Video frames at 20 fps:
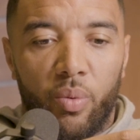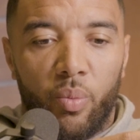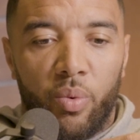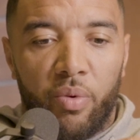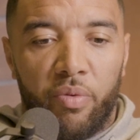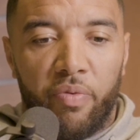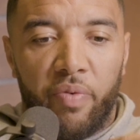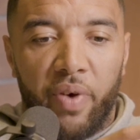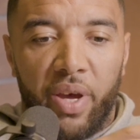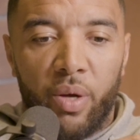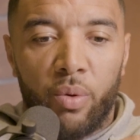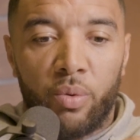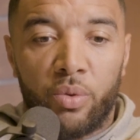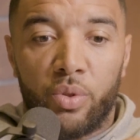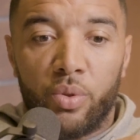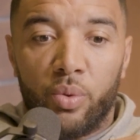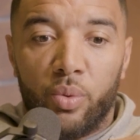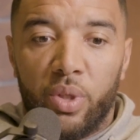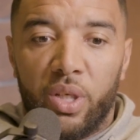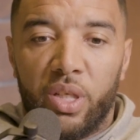we'd failed
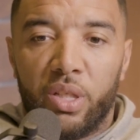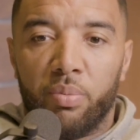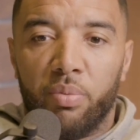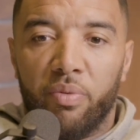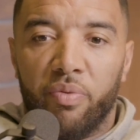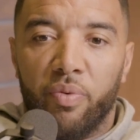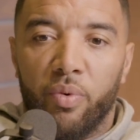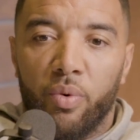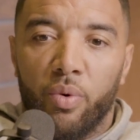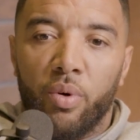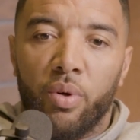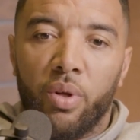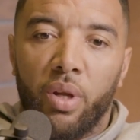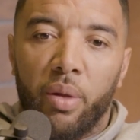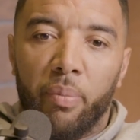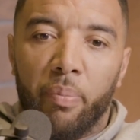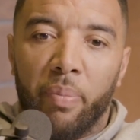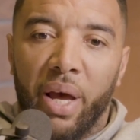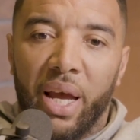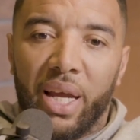2 years before,
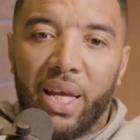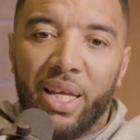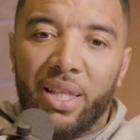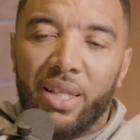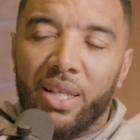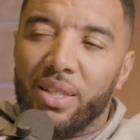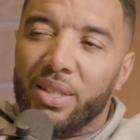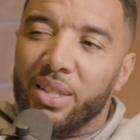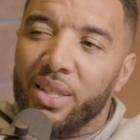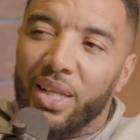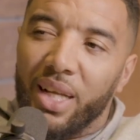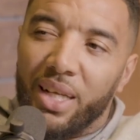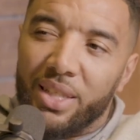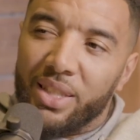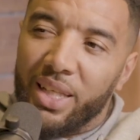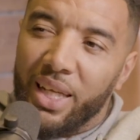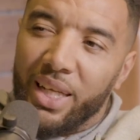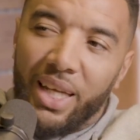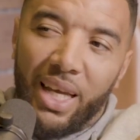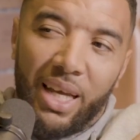like back end of the season,
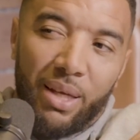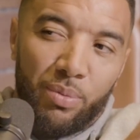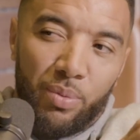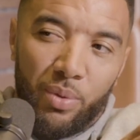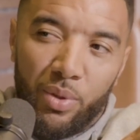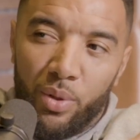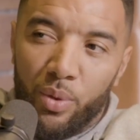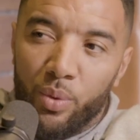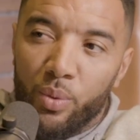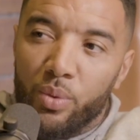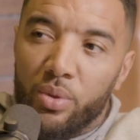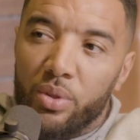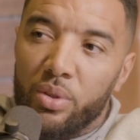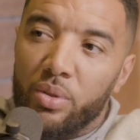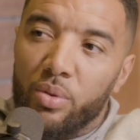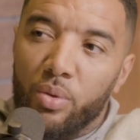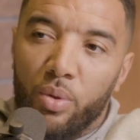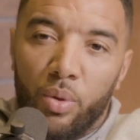last 10 games, we'd lose.